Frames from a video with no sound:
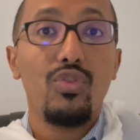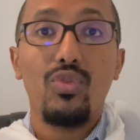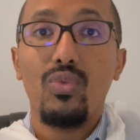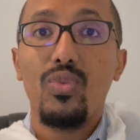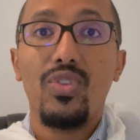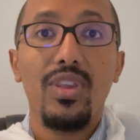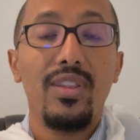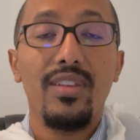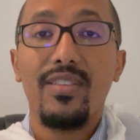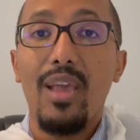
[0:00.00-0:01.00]
to the
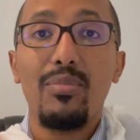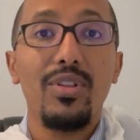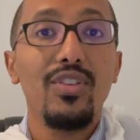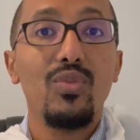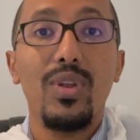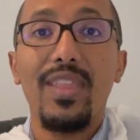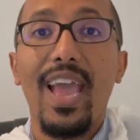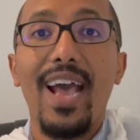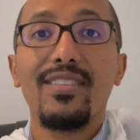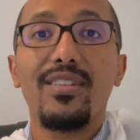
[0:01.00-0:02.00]
disciples when they
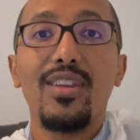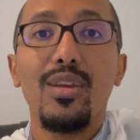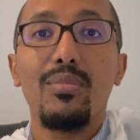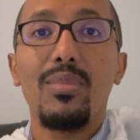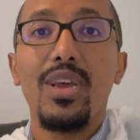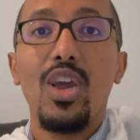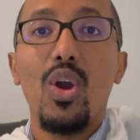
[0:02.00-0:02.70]
asked him,